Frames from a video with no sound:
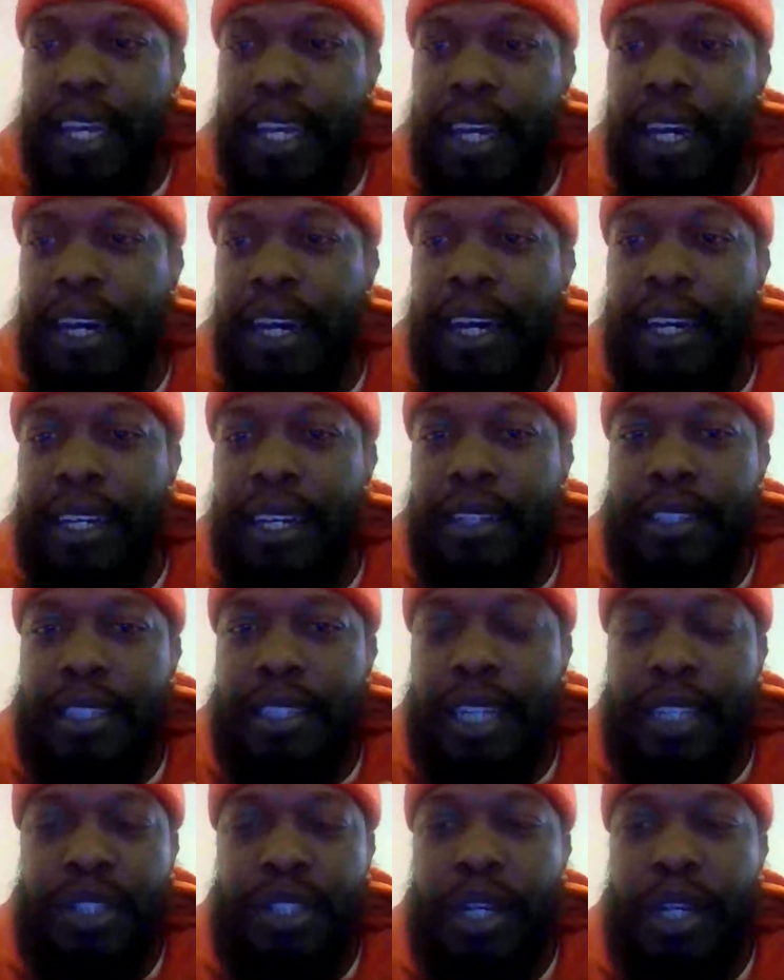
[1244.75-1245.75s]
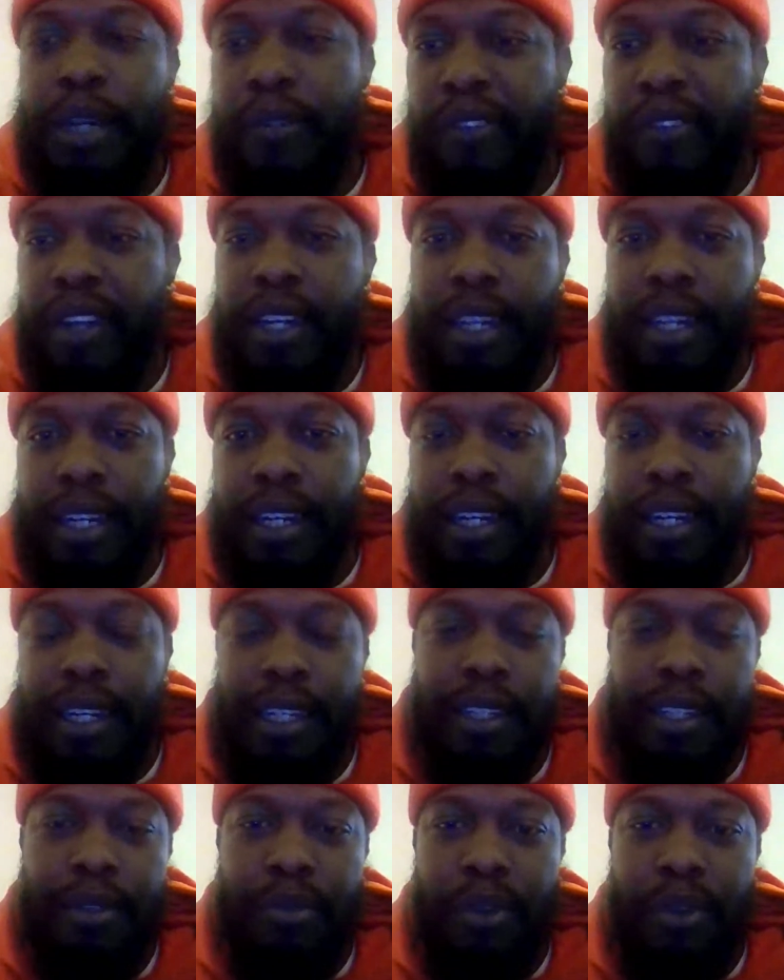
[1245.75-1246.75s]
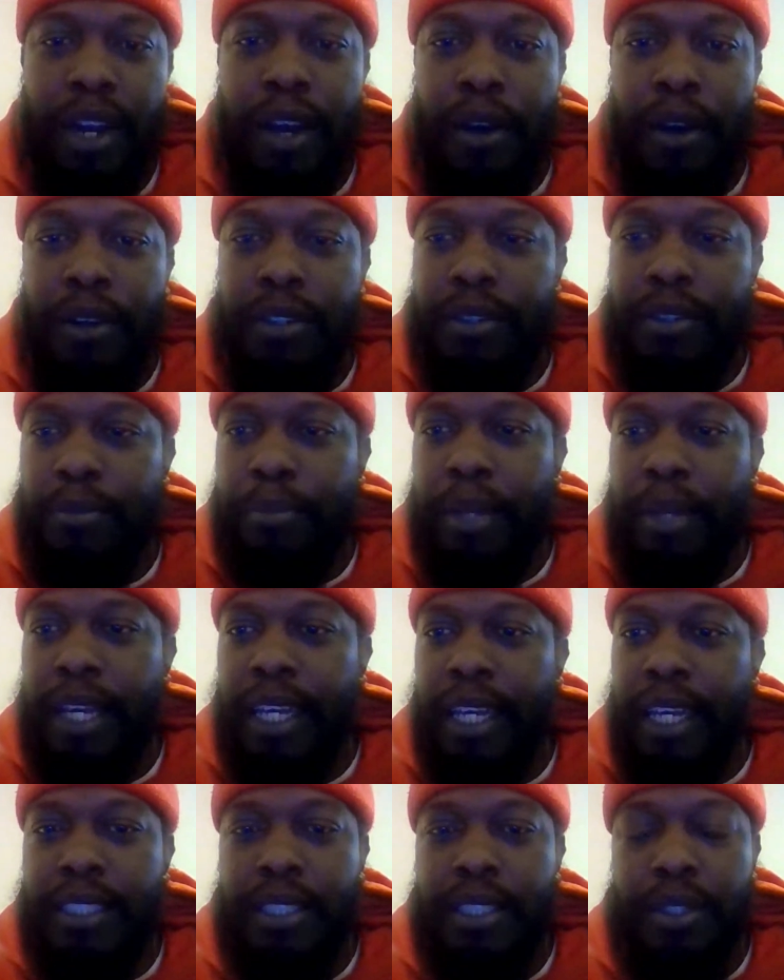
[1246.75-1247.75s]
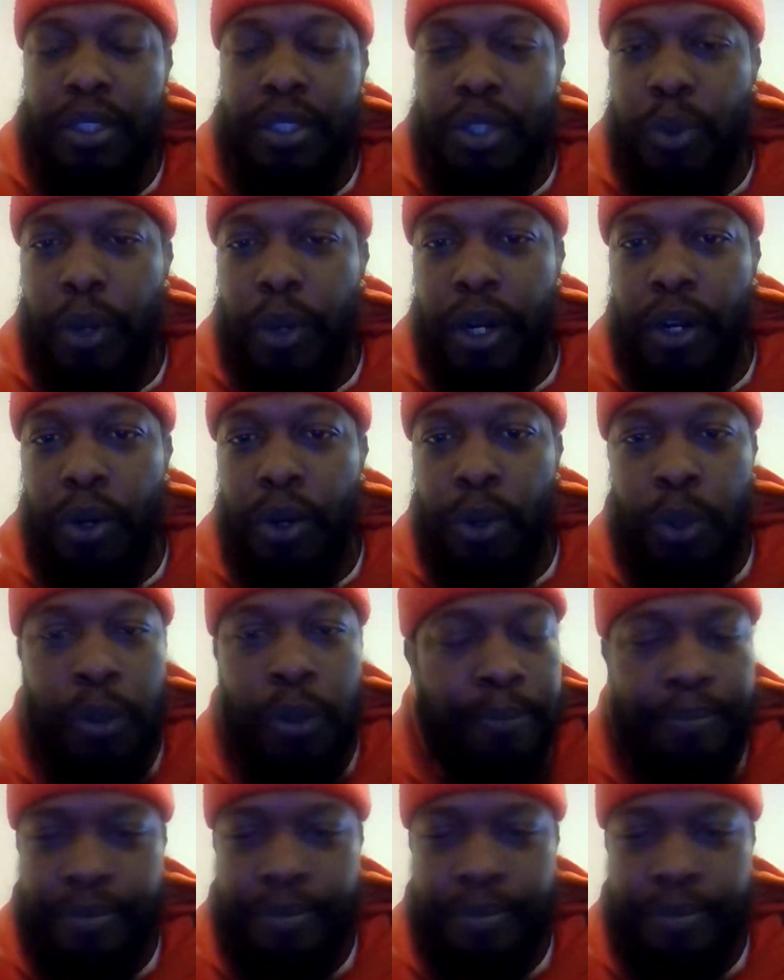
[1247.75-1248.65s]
They try to fit a round peg into a square hole,